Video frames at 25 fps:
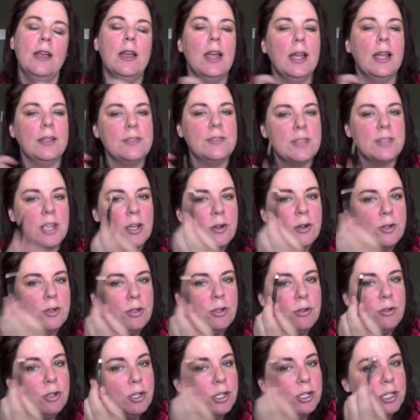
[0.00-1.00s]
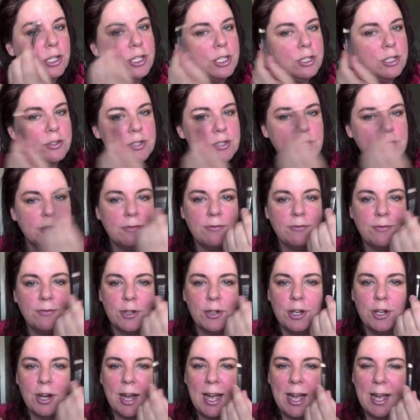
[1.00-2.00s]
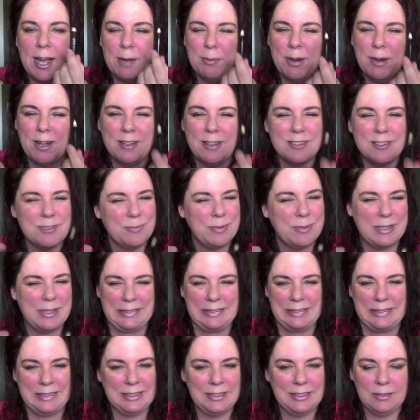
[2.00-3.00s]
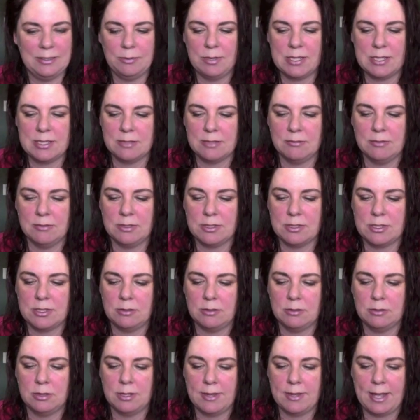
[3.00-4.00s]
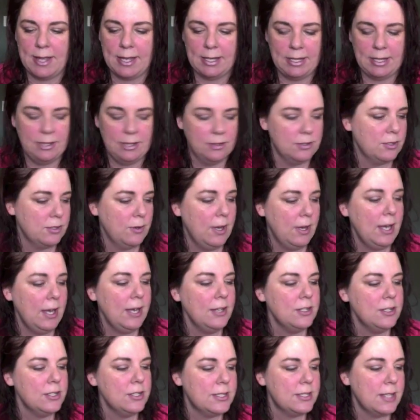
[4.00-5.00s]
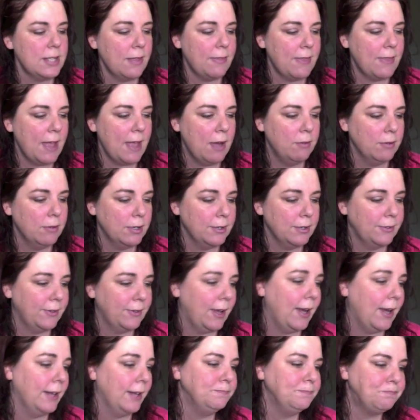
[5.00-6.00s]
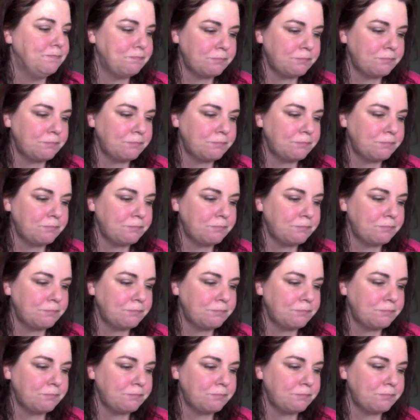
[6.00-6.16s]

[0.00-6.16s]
And so you could use it for your eyebrows, but I wasn't real sold on that either. So I just set that one aside.